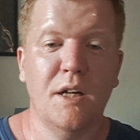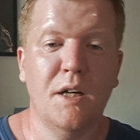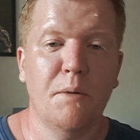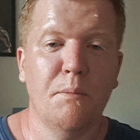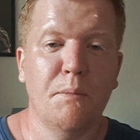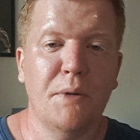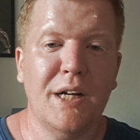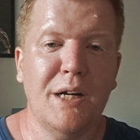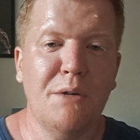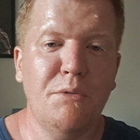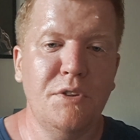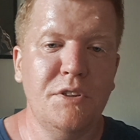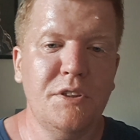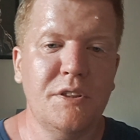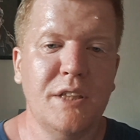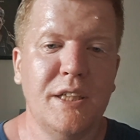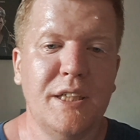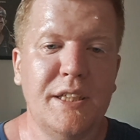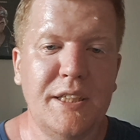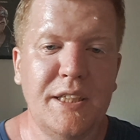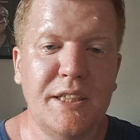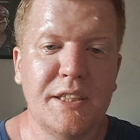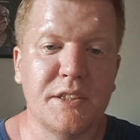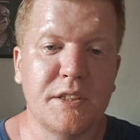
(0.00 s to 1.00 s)
But I would say
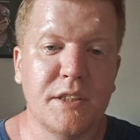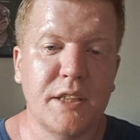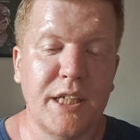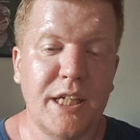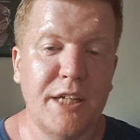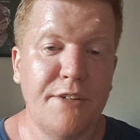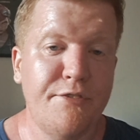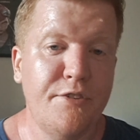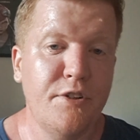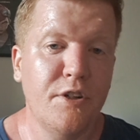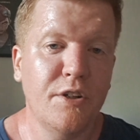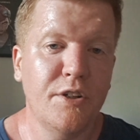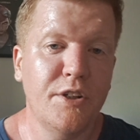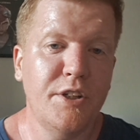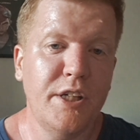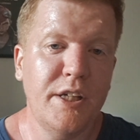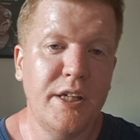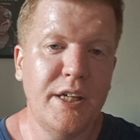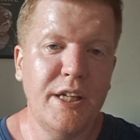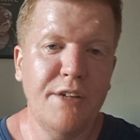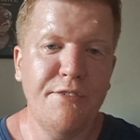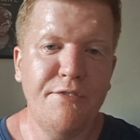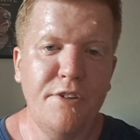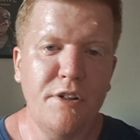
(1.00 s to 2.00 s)
this, if
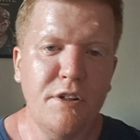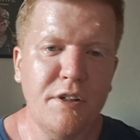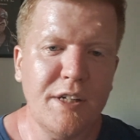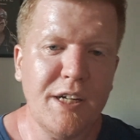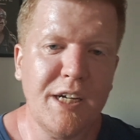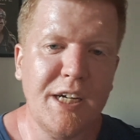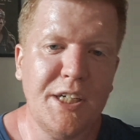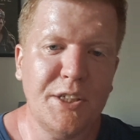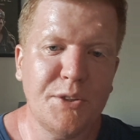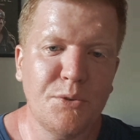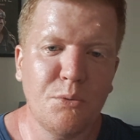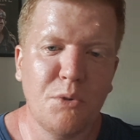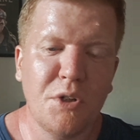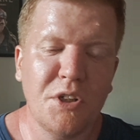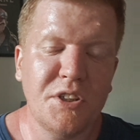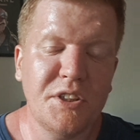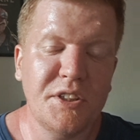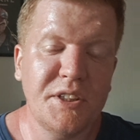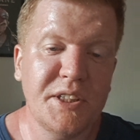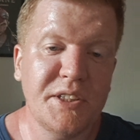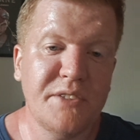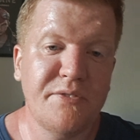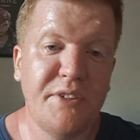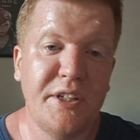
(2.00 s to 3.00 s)
you guys watching
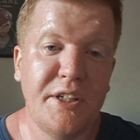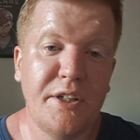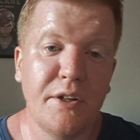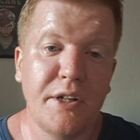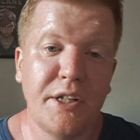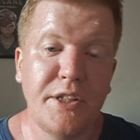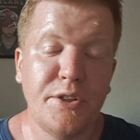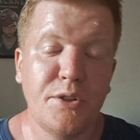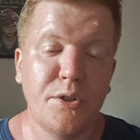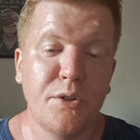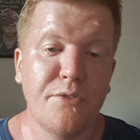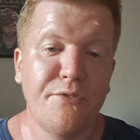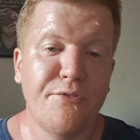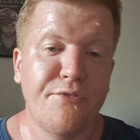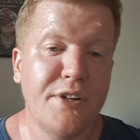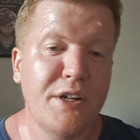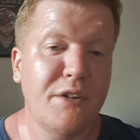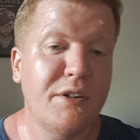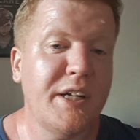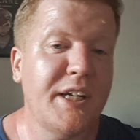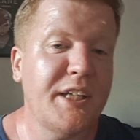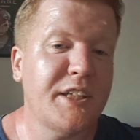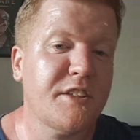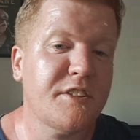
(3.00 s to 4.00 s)
this video and you're
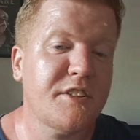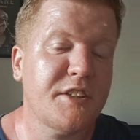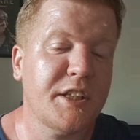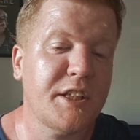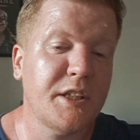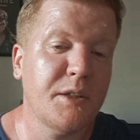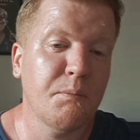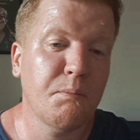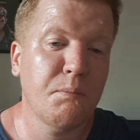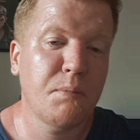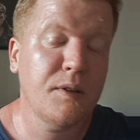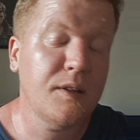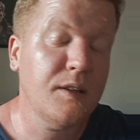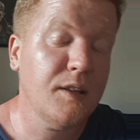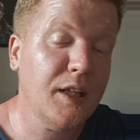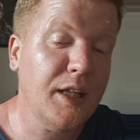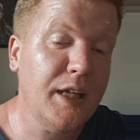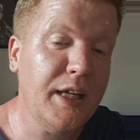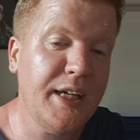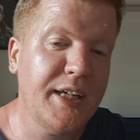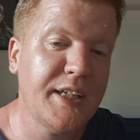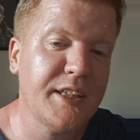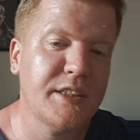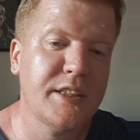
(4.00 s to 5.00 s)
very interested in
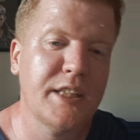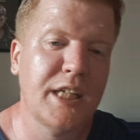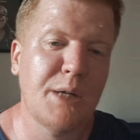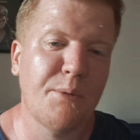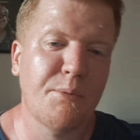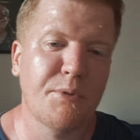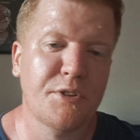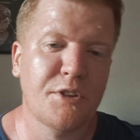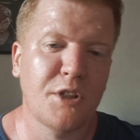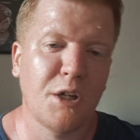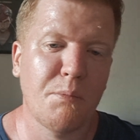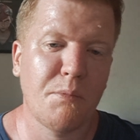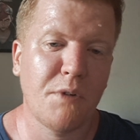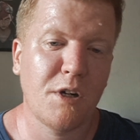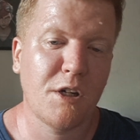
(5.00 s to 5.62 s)
playing tabletop